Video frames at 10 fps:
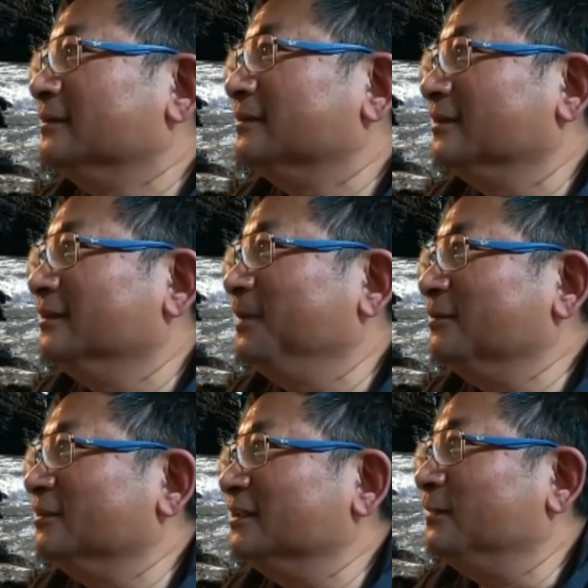he
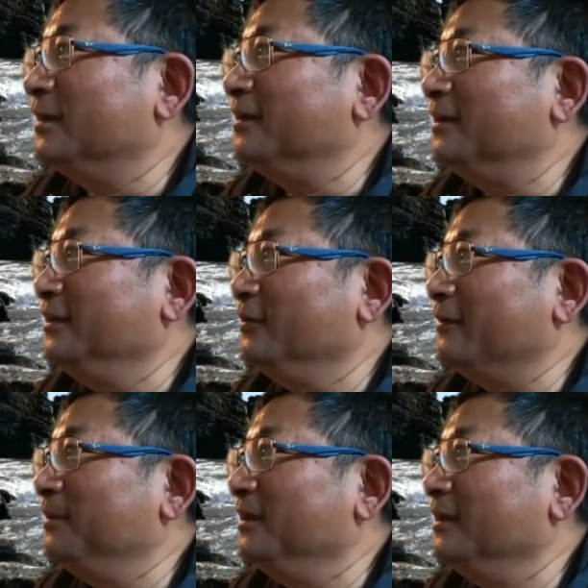basically say whether you
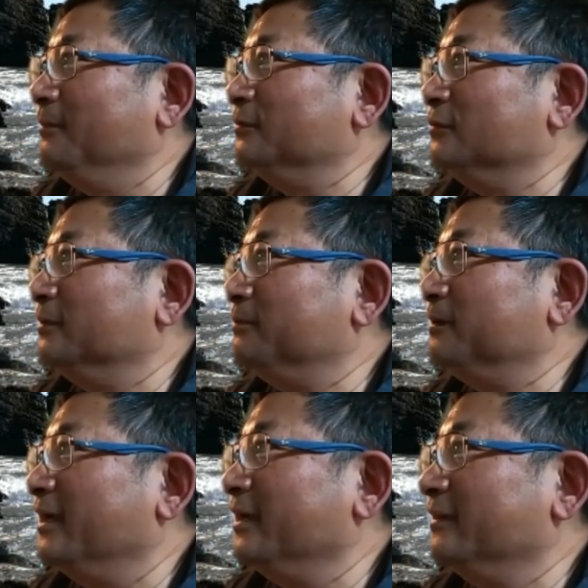have been able to
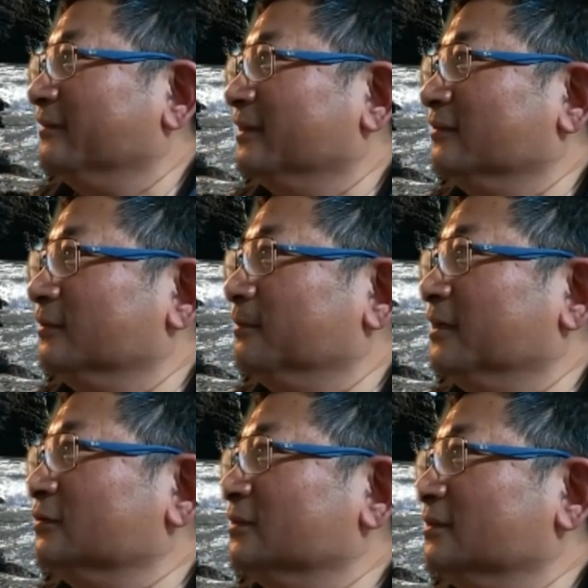apply the things you
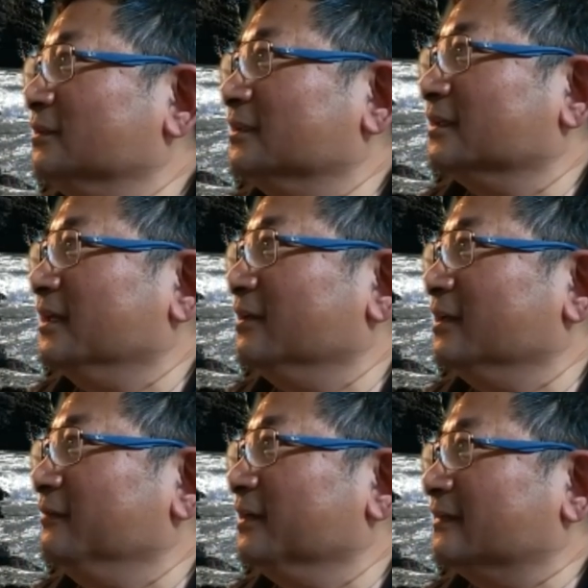mentioned. Can you
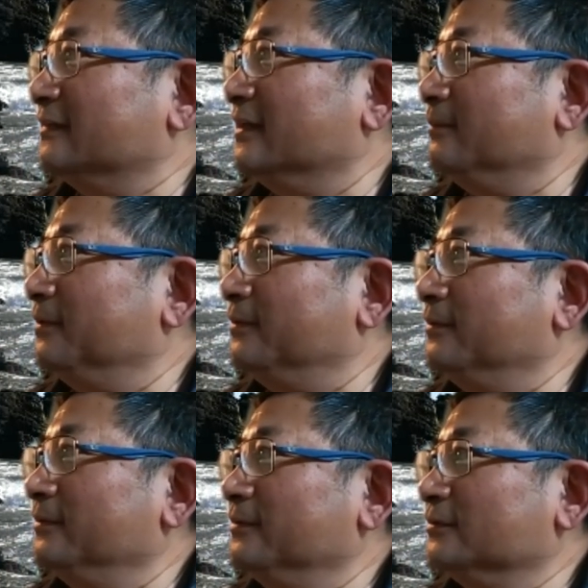give an example
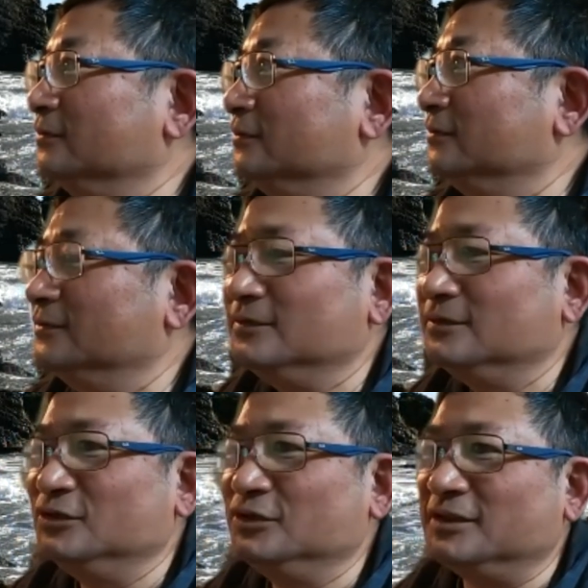
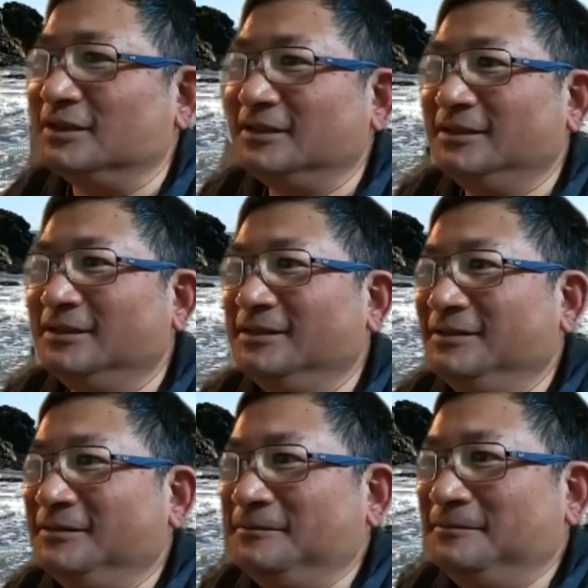to share?
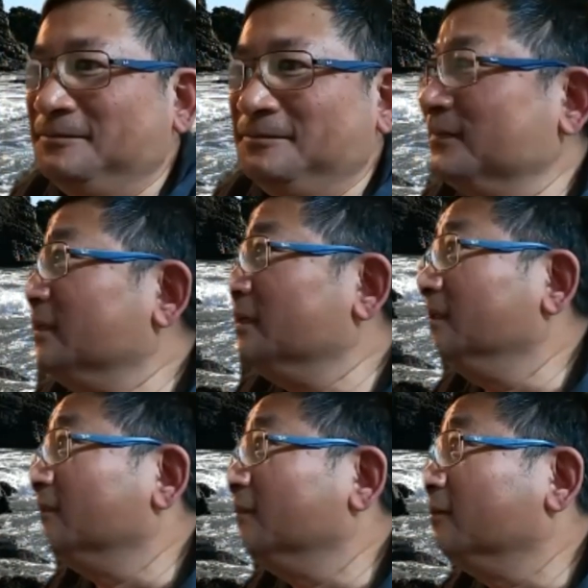
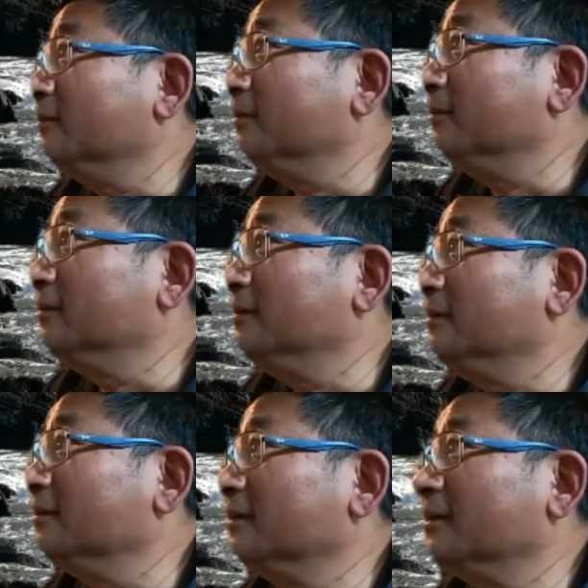This is the
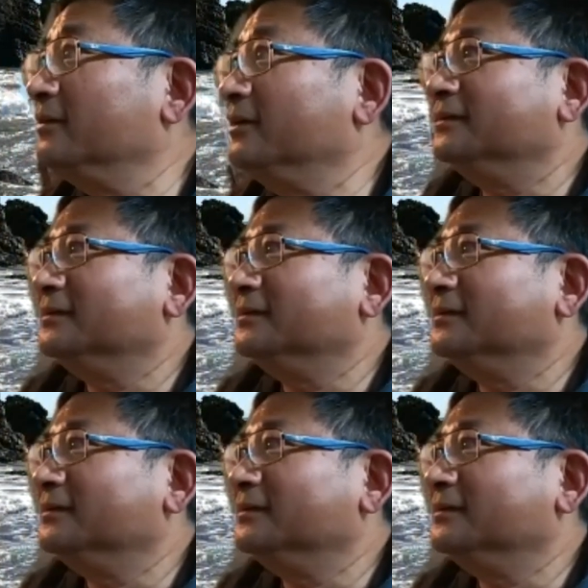question, Karen.